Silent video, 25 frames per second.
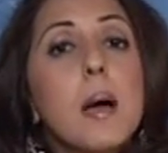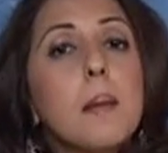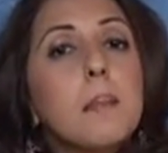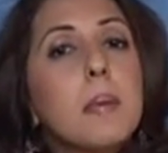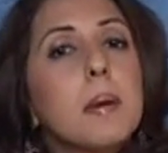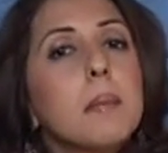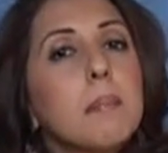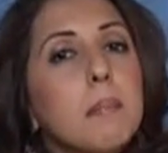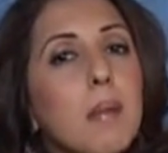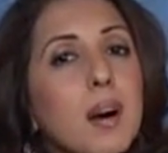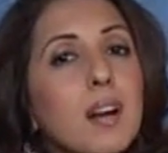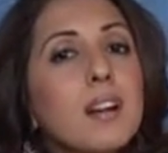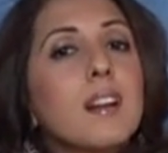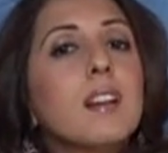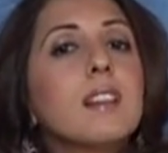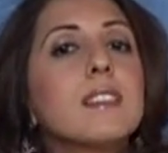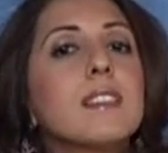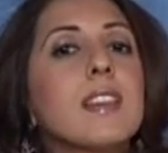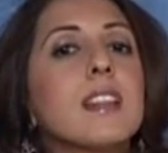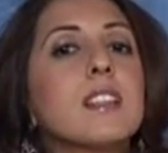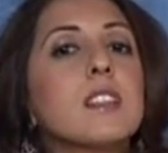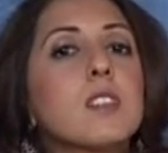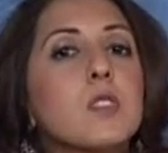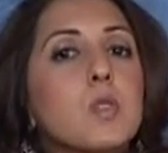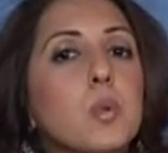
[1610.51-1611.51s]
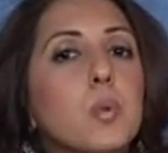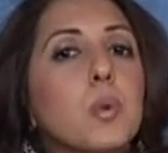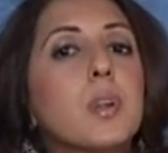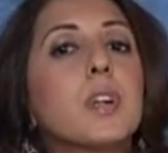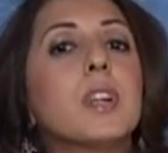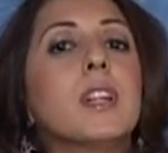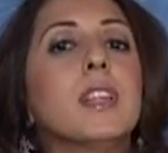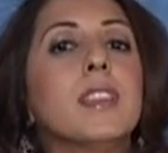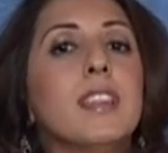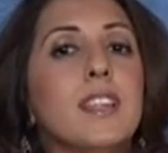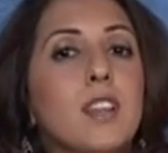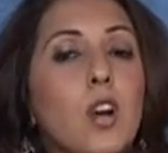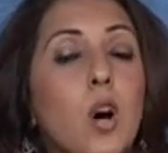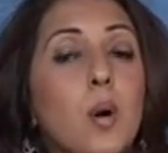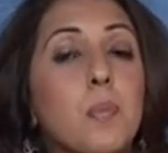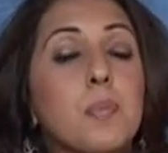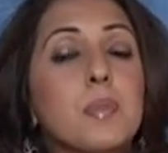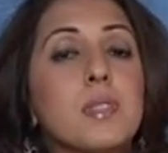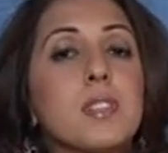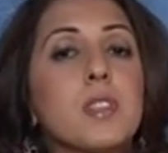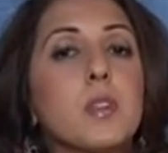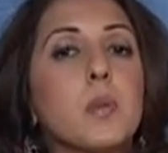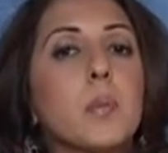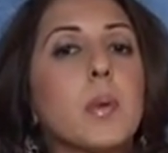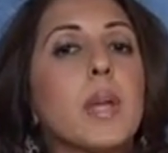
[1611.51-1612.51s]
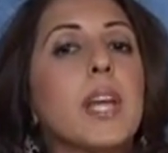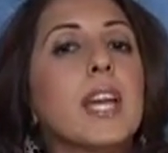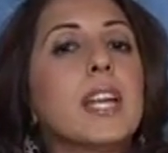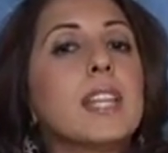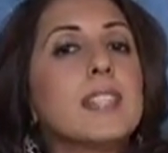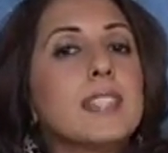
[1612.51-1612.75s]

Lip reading: But Mangal tends to work in the opposite way.